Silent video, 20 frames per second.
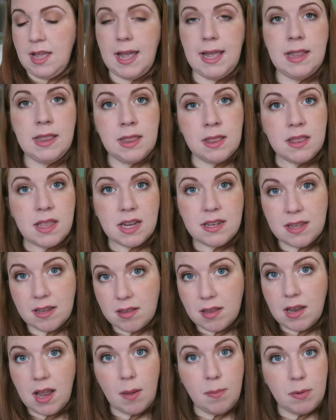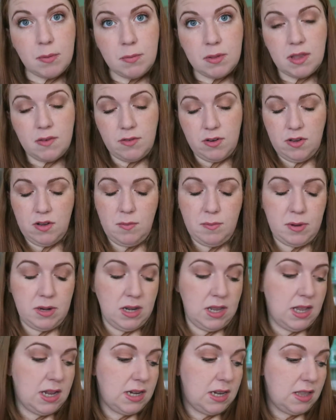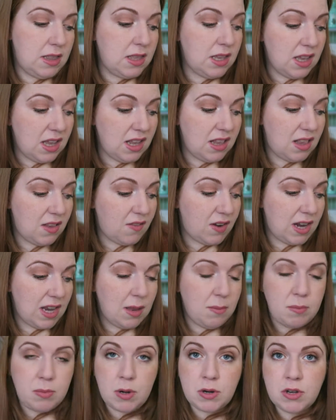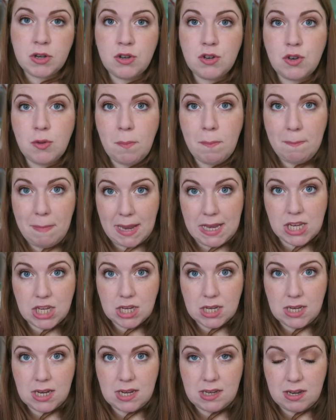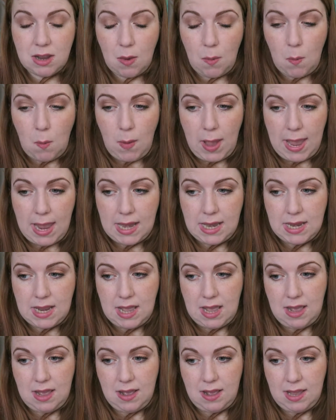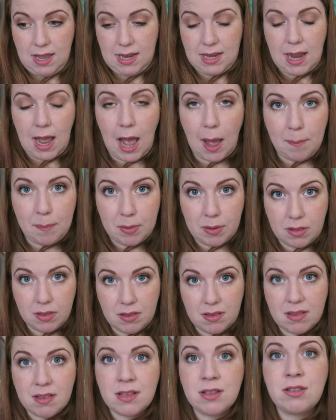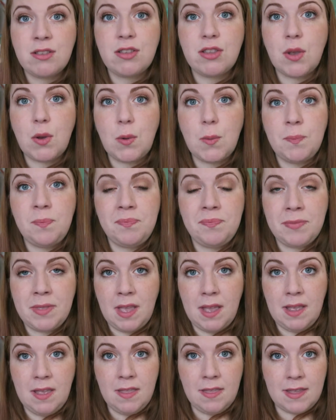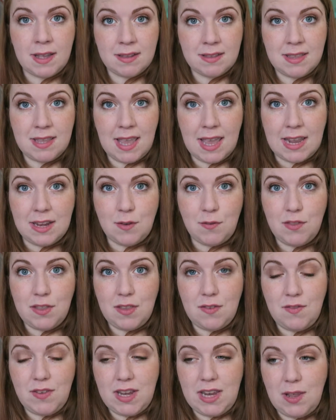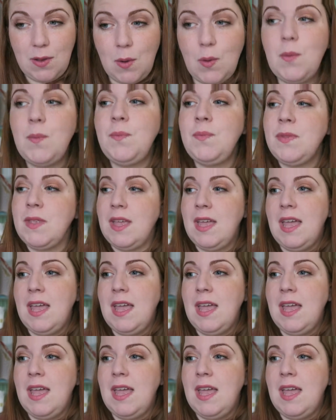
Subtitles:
And that doesn't happen with every company, and I think it's very important to mention it when it happens. So that's the end of this video.